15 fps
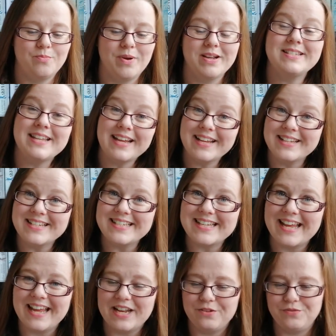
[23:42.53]
my second
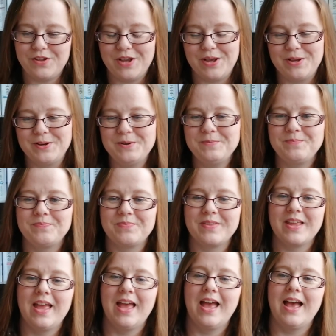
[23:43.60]
skein of yarn
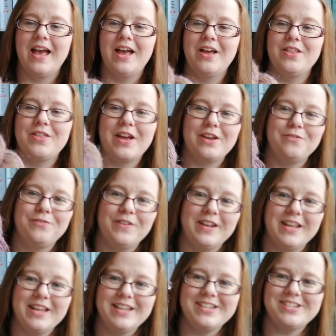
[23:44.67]
that I
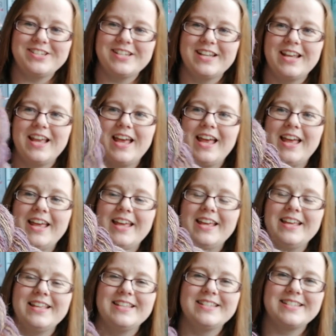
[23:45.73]
finished
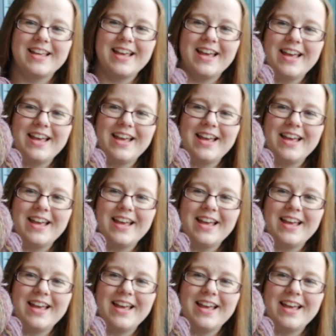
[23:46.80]
is